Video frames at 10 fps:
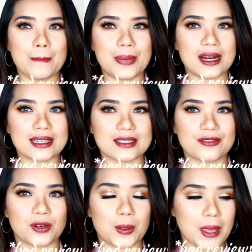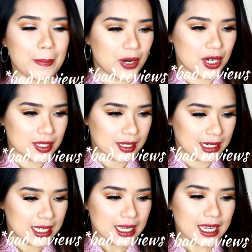but for me
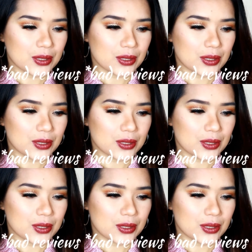personally,